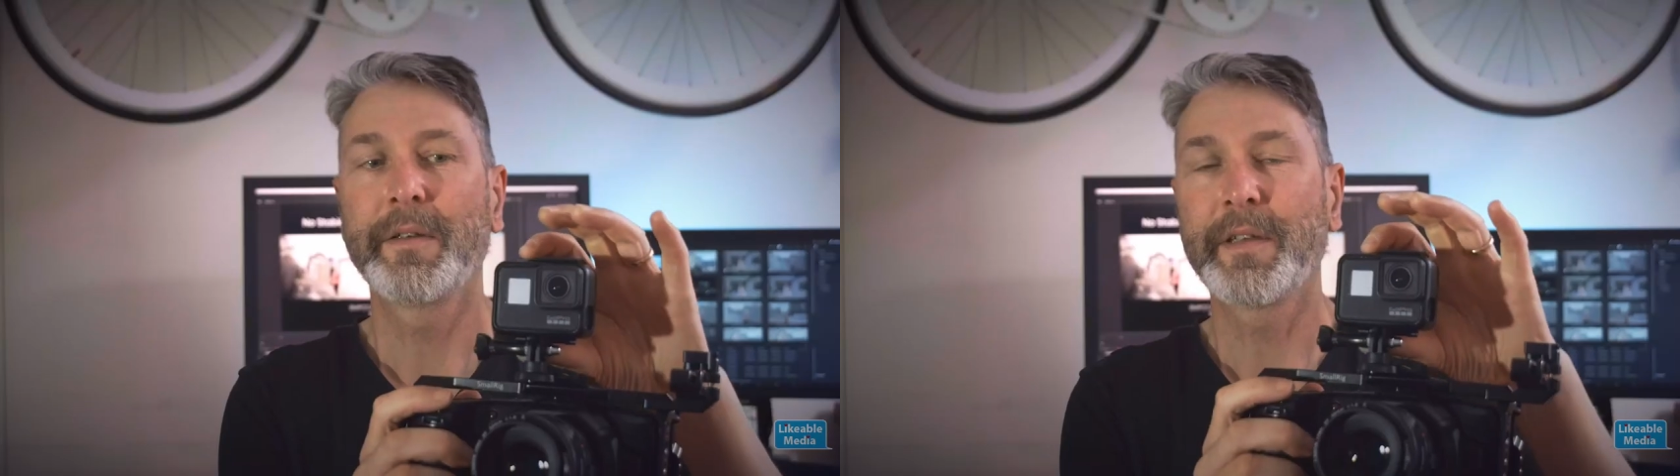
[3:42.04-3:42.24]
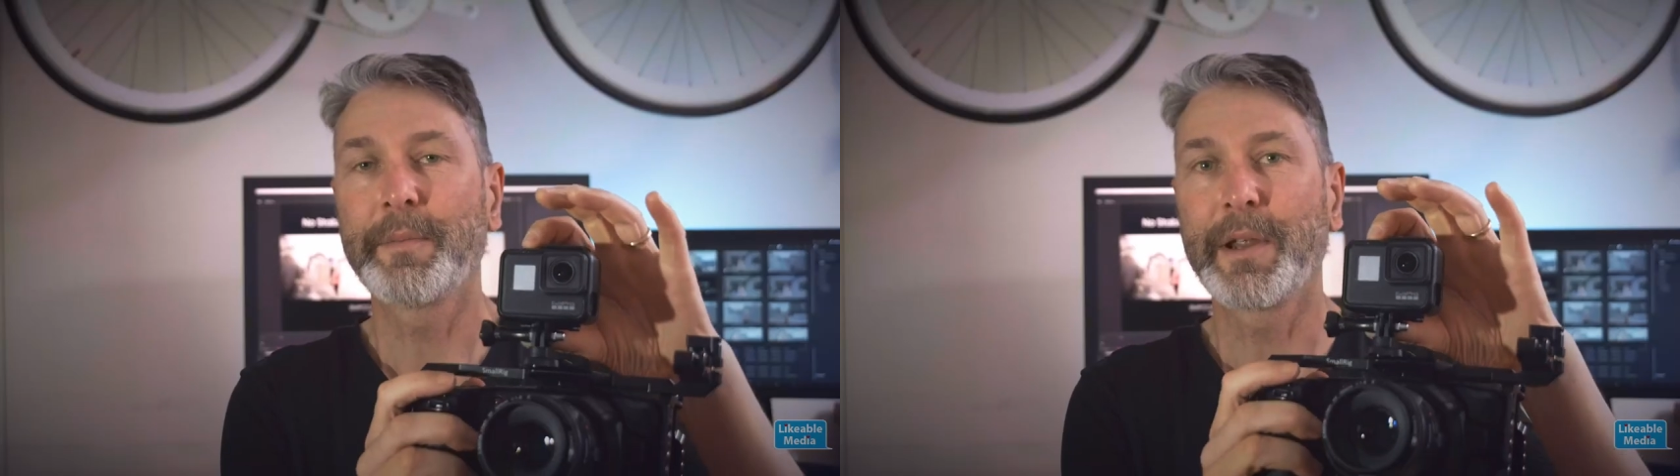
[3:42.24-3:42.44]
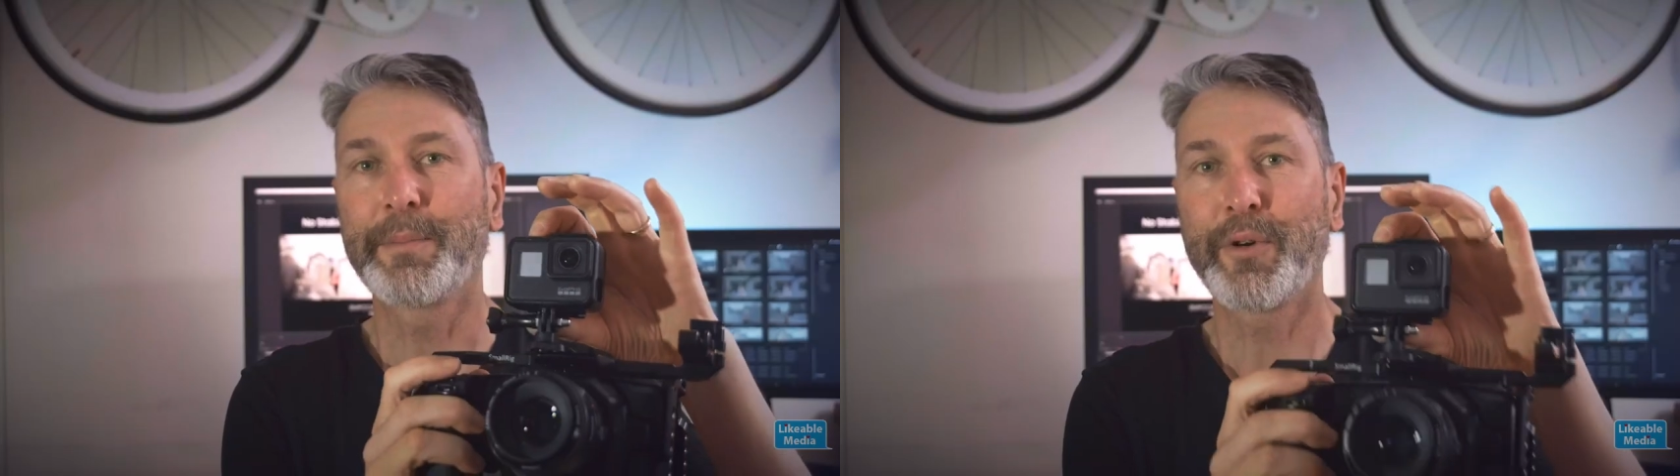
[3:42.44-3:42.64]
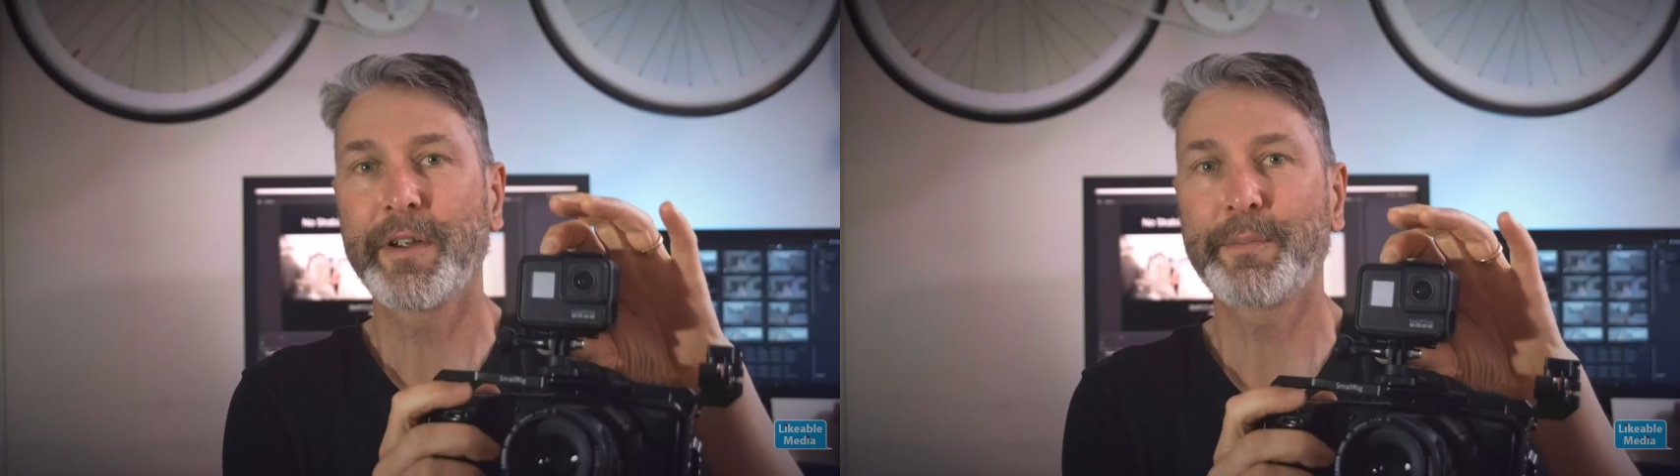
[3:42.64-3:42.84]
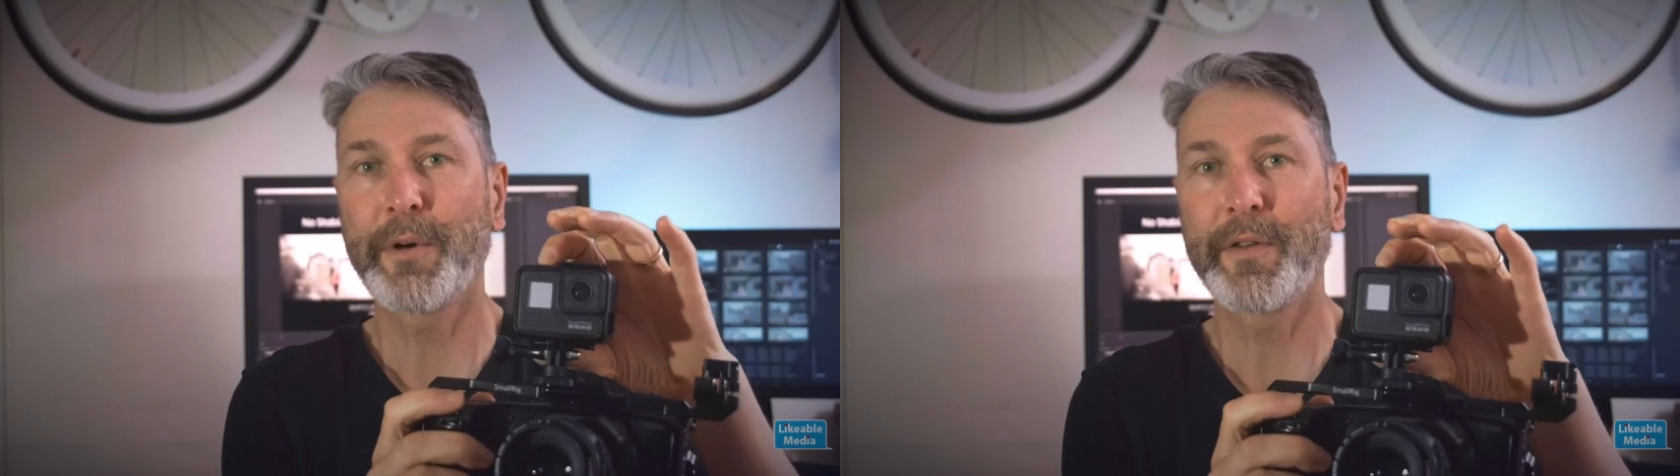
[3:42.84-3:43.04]
You simply
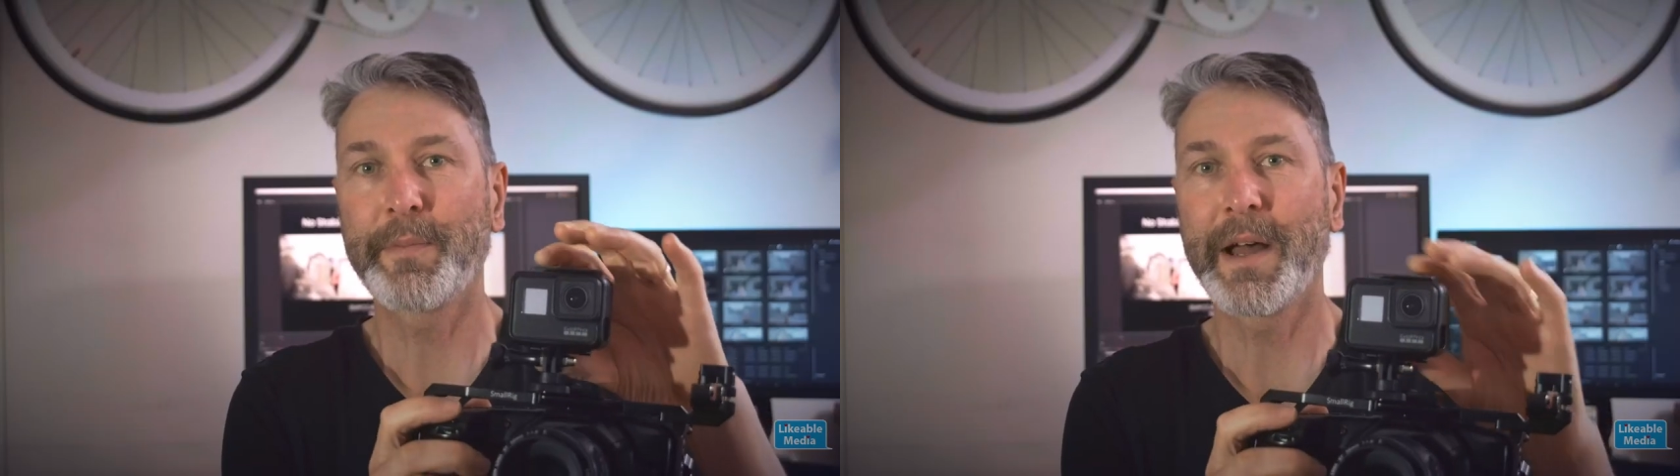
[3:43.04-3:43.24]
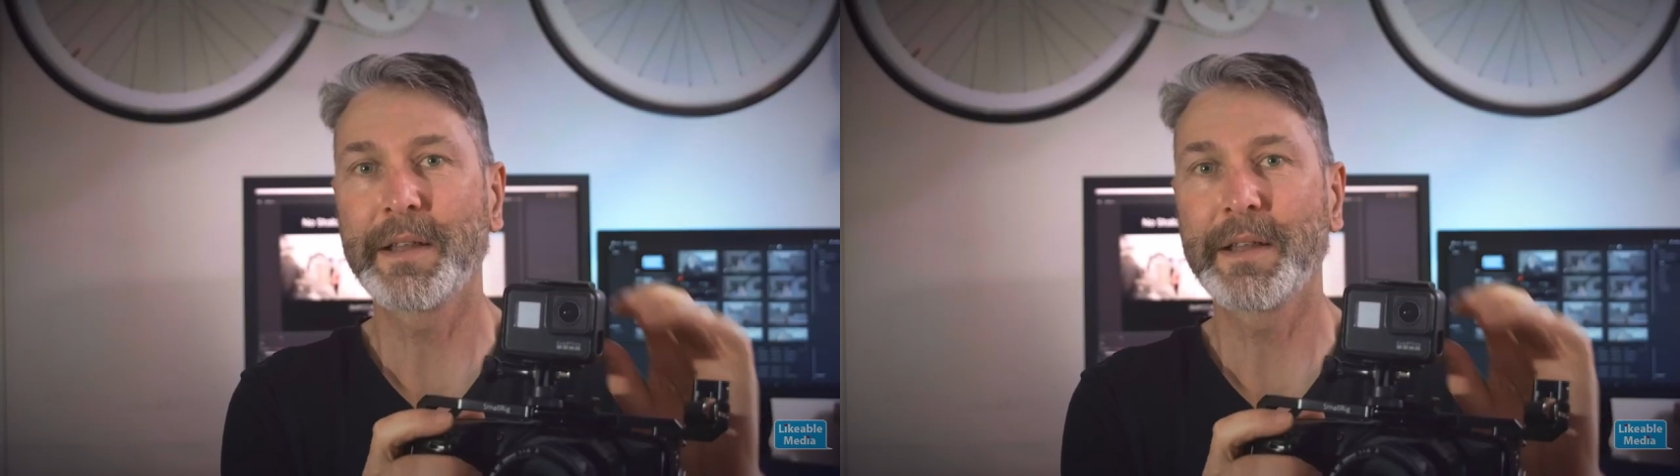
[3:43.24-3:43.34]
press both